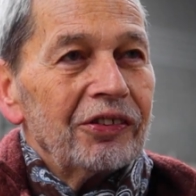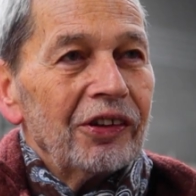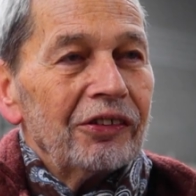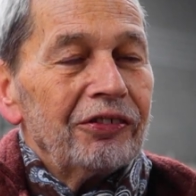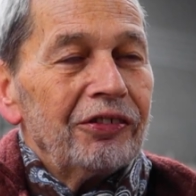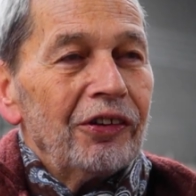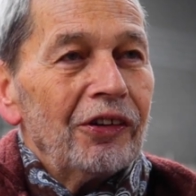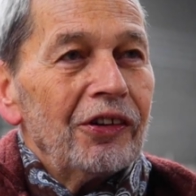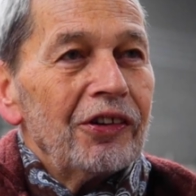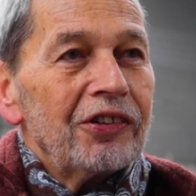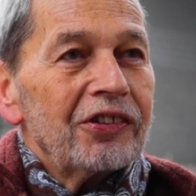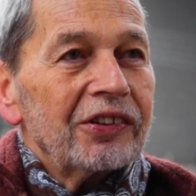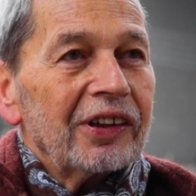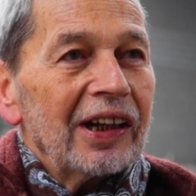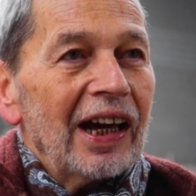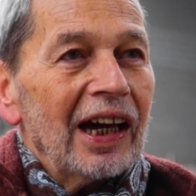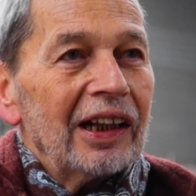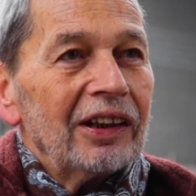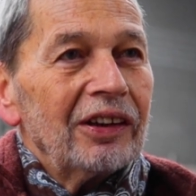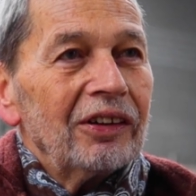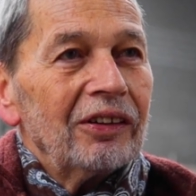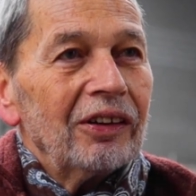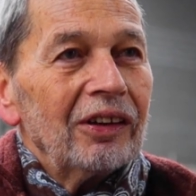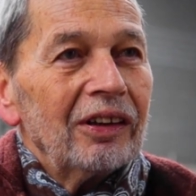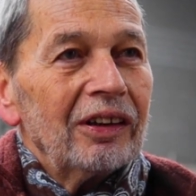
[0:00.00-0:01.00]
The first
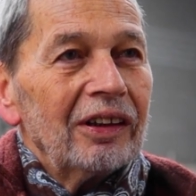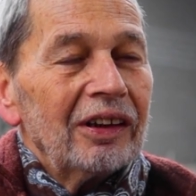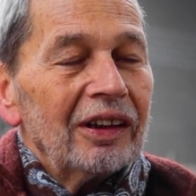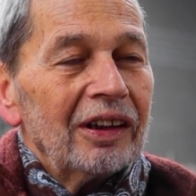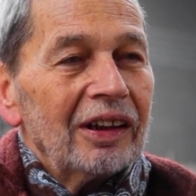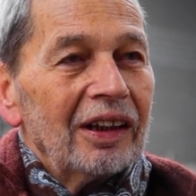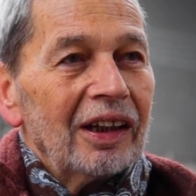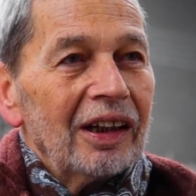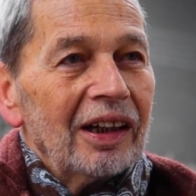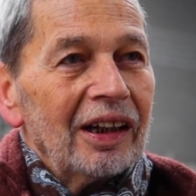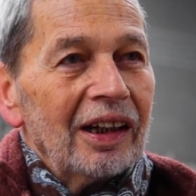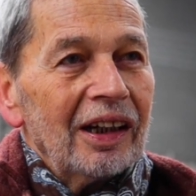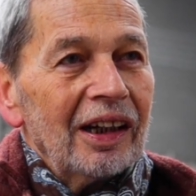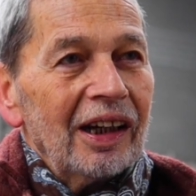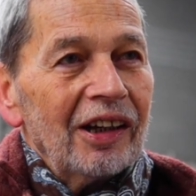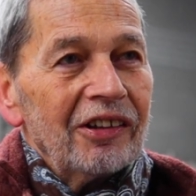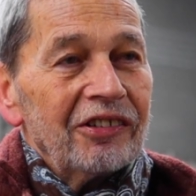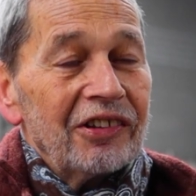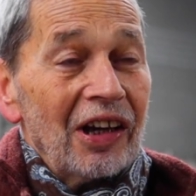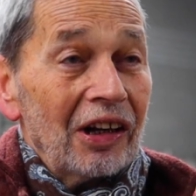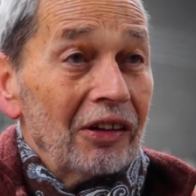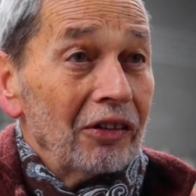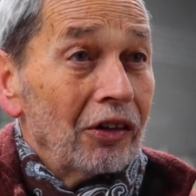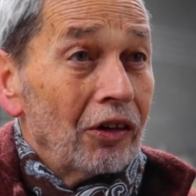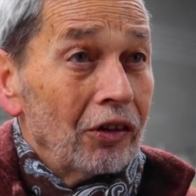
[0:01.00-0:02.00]
scandal is
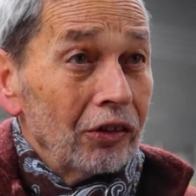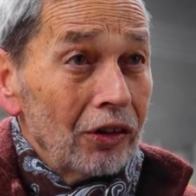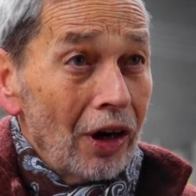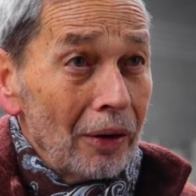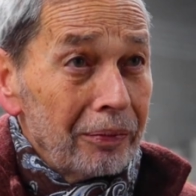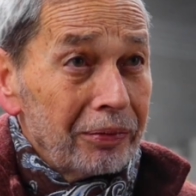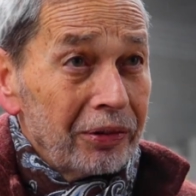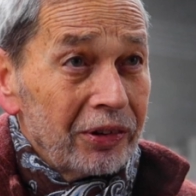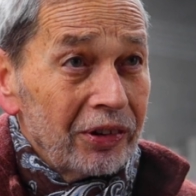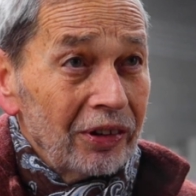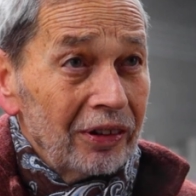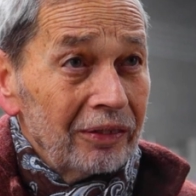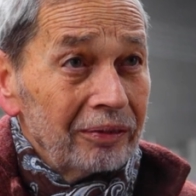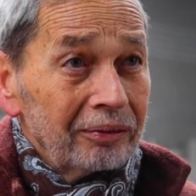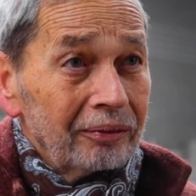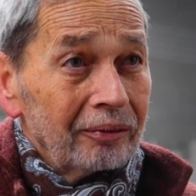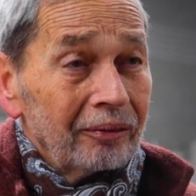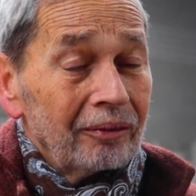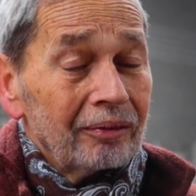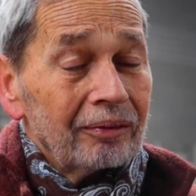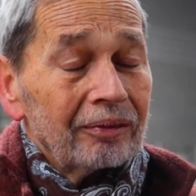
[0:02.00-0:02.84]
that of corruption.